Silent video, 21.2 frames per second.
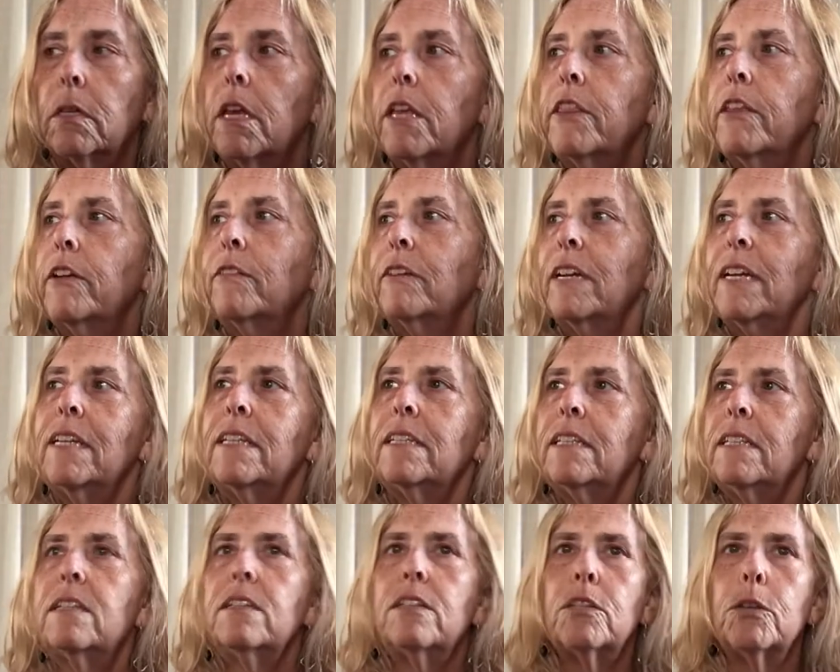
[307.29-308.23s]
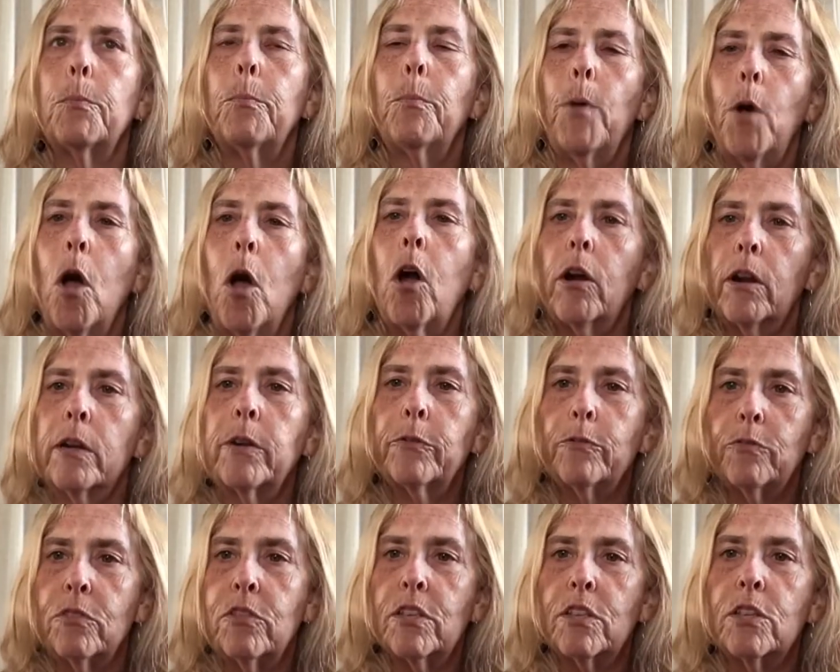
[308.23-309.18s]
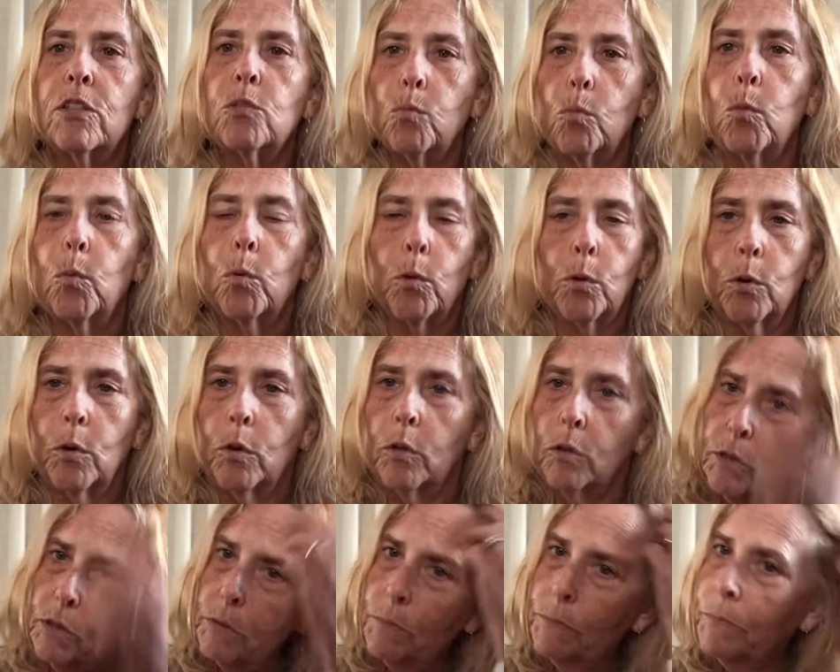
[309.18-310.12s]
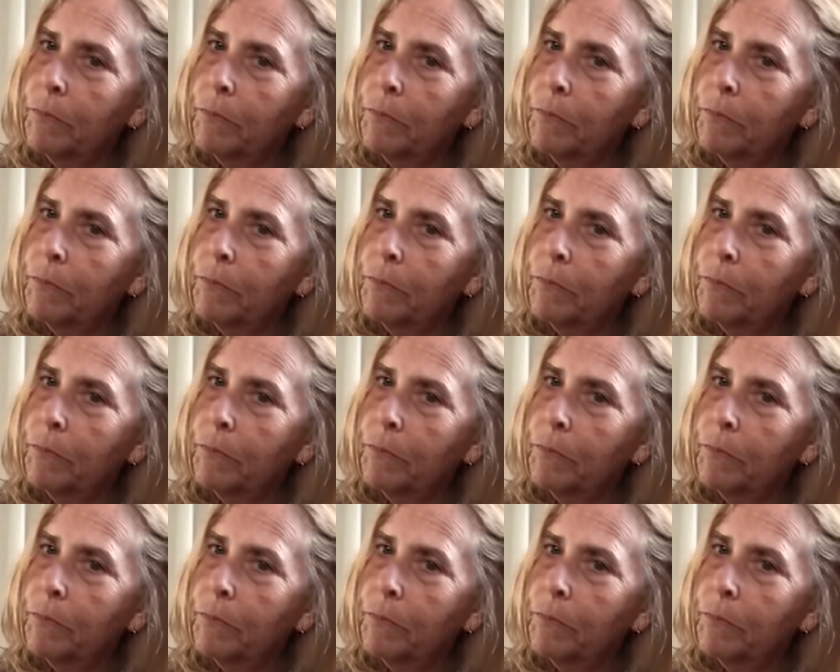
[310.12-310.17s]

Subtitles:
There isn't a part of this world,